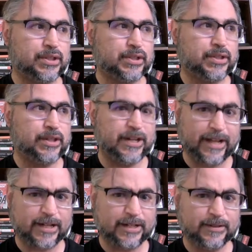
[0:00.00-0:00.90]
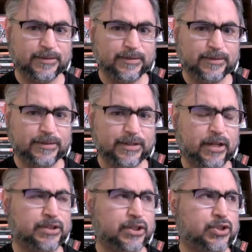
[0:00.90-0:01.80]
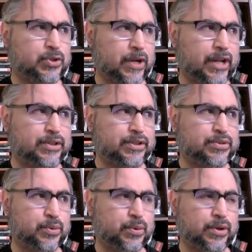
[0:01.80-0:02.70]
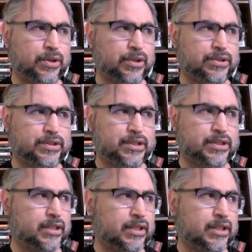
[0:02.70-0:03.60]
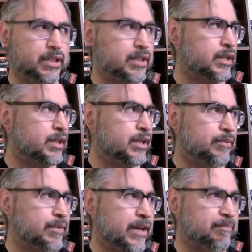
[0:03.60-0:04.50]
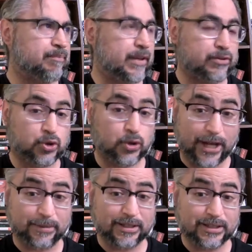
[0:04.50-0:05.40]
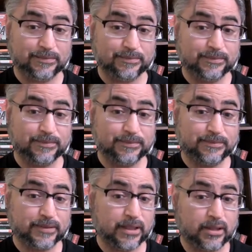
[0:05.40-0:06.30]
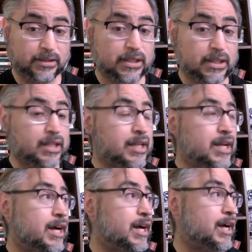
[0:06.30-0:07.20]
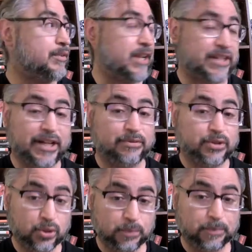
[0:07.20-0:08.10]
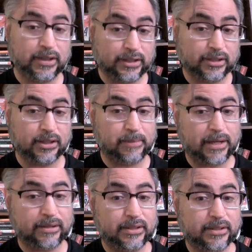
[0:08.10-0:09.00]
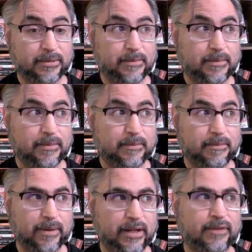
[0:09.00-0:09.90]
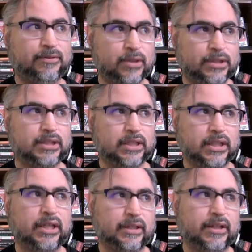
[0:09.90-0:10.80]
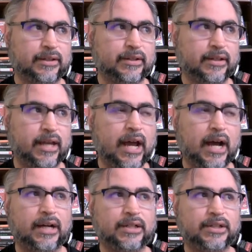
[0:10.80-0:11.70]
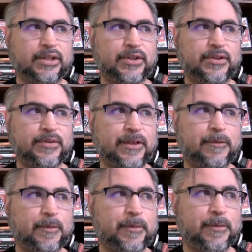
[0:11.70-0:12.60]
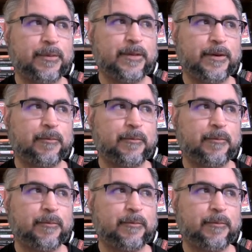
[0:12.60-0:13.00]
the negative. There's a trend towards like tribalism, you know, not to get too political about it. But unfortunately, like, yeah, like